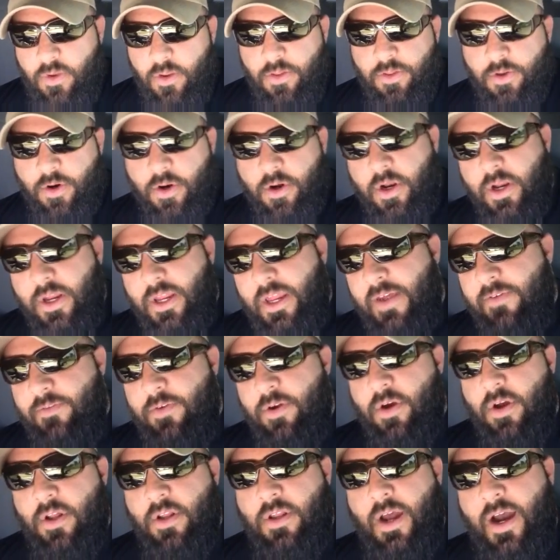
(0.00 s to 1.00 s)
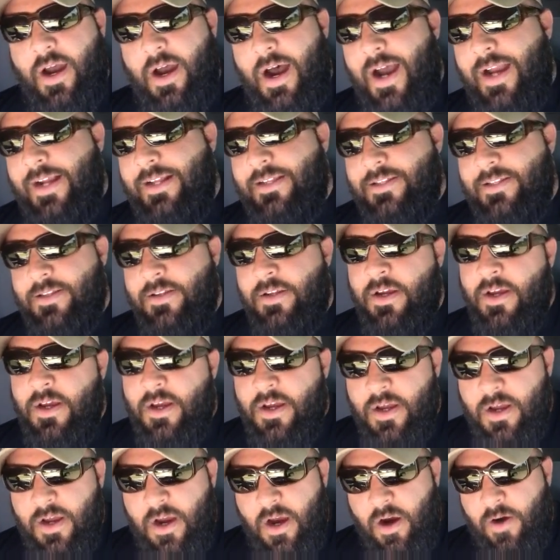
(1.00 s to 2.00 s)
they're going to give you a heightened
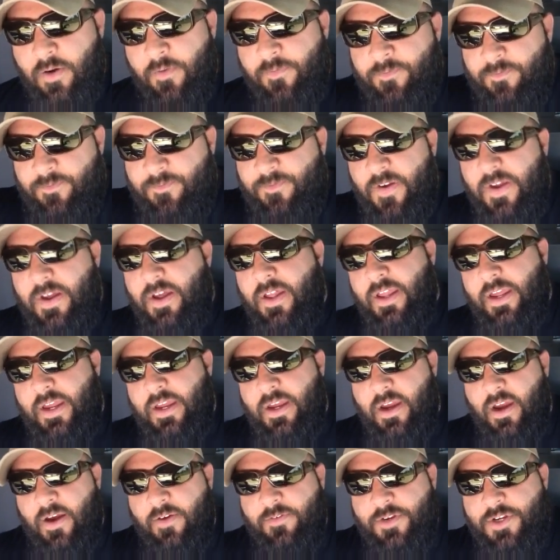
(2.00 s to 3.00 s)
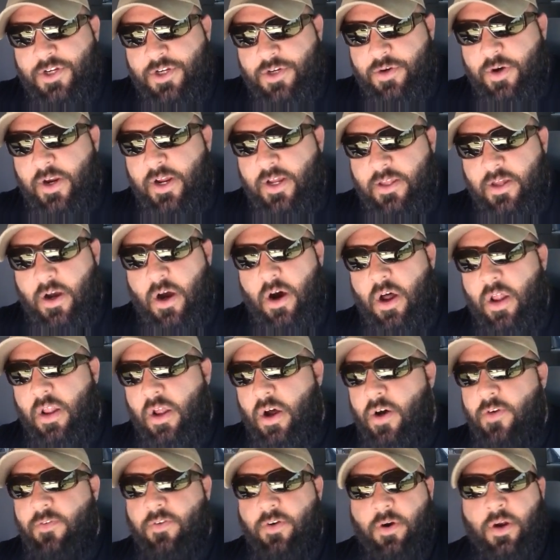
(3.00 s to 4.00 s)
a feeling of strength all
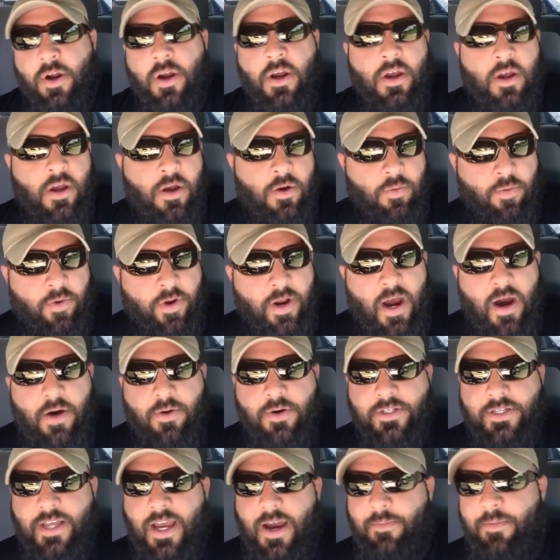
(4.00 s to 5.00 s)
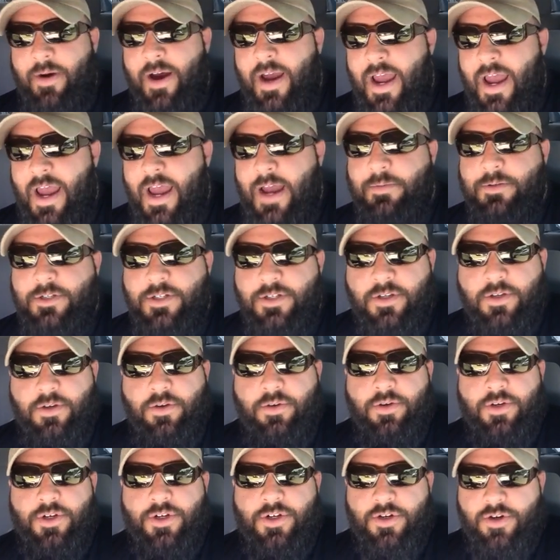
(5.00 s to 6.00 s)
over. When I was at my
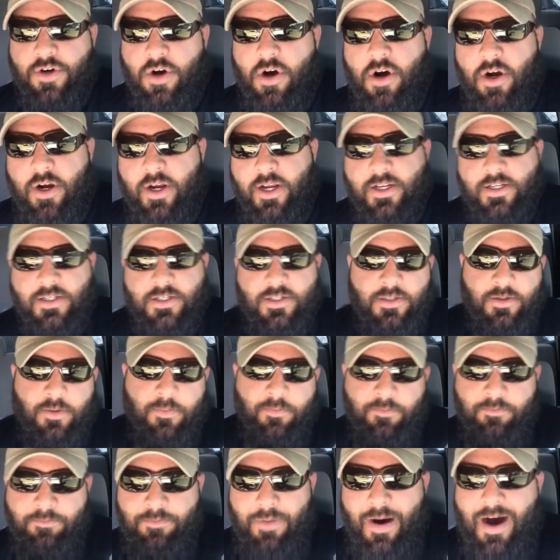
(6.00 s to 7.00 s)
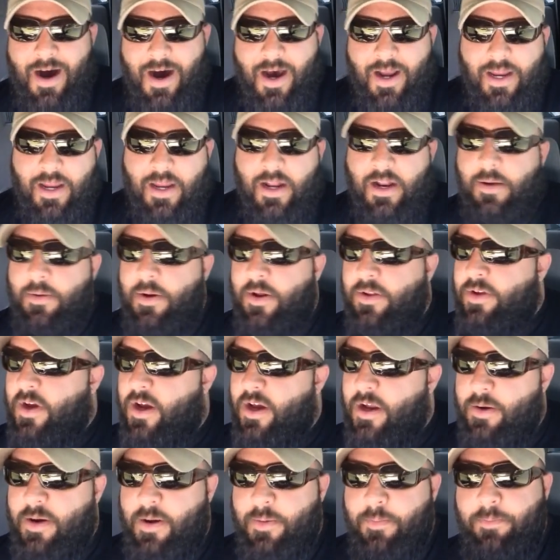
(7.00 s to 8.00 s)
absolute strongest body, and I'm not
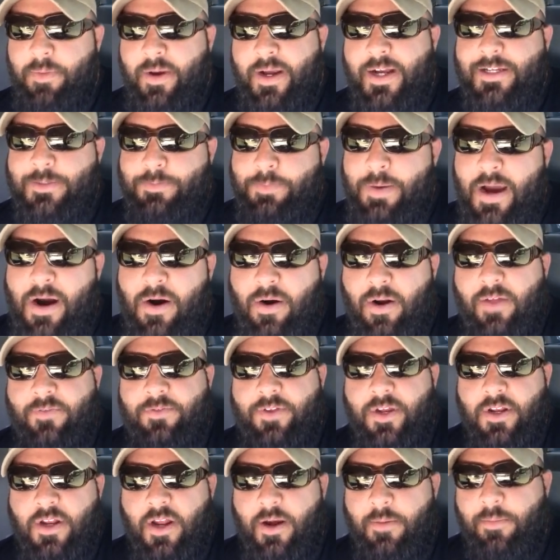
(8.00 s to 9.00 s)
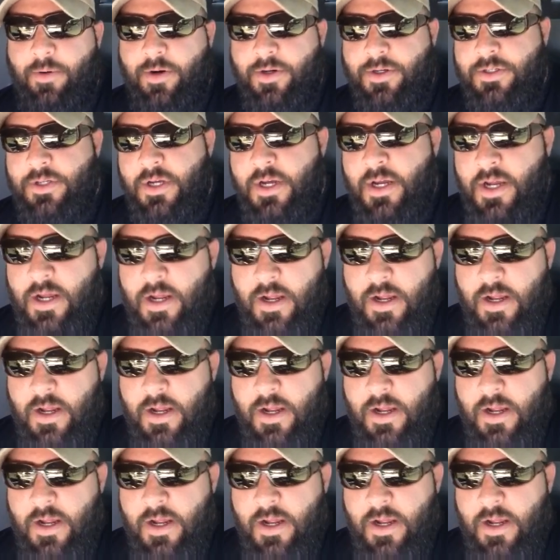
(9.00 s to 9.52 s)
talking about biggest powerlifting numbers,